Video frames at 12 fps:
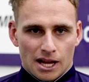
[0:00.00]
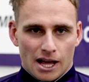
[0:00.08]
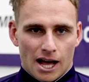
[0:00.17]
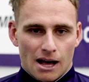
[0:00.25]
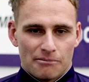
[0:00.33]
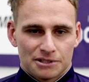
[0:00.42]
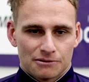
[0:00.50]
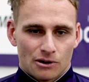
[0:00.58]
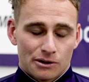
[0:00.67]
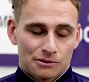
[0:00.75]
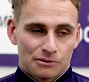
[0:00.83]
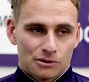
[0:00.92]
it's
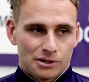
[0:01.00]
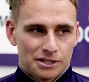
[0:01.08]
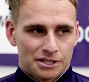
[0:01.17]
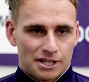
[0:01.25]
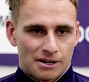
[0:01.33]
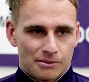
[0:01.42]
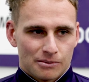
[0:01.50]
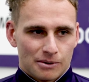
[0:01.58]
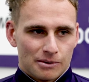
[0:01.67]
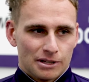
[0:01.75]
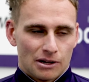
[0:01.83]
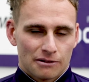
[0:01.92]
finals footy, so
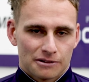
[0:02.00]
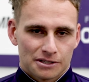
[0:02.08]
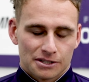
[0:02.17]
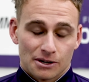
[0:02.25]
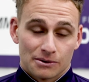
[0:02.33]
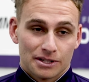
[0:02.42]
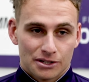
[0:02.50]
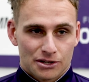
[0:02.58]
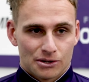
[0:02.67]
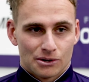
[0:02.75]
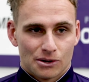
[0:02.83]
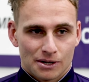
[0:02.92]
a lot of us are not really
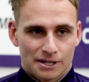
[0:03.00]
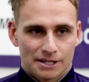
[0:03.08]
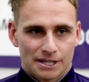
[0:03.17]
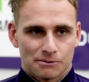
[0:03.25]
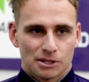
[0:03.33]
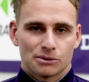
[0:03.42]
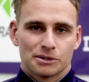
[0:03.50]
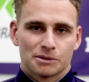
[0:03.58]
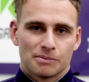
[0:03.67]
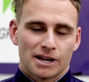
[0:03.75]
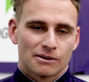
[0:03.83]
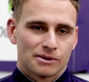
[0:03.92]
sure what to
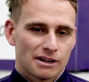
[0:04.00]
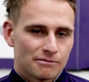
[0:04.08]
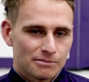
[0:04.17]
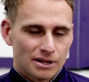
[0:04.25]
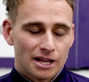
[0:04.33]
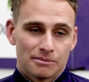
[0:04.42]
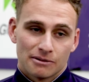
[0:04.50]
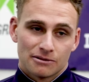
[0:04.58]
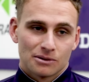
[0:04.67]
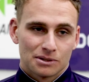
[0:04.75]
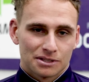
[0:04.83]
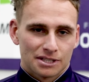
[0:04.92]
expect. We haven't played
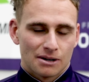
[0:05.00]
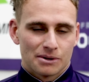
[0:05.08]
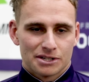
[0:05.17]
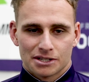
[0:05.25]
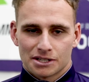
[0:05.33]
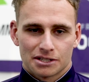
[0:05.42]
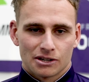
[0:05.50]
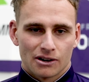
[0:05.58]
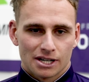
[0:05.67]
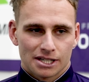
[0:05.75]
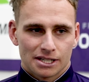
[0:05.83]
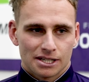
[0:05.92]
before, so we're just
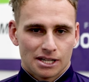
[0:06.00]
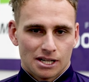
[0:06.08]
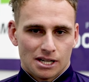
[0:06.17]
excited and